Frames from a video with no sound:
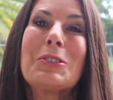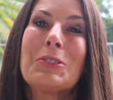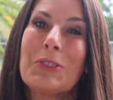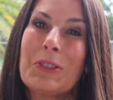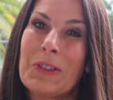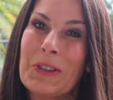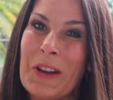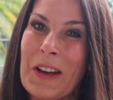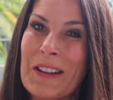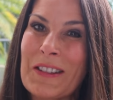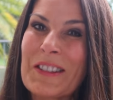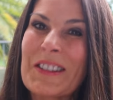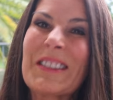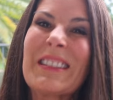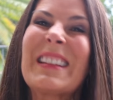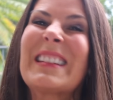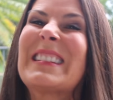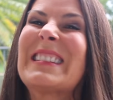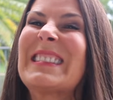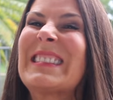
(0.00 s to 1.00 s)
So do you
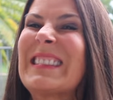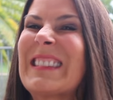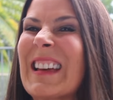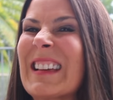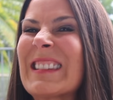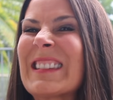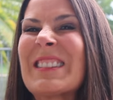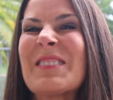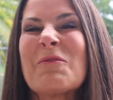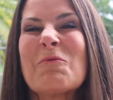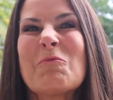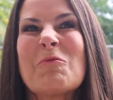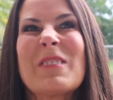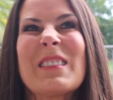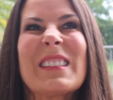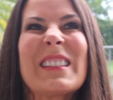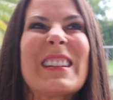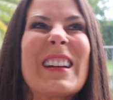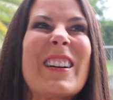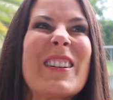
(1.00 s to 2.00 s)
understand? It doesn't
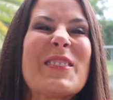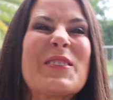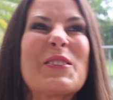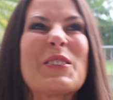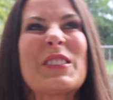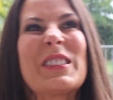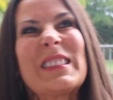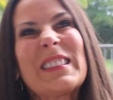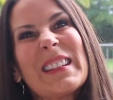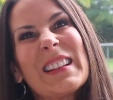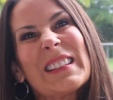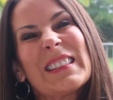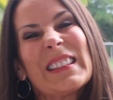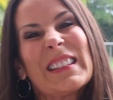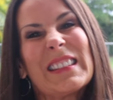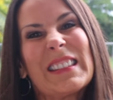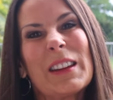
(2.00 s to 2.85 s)
really understand the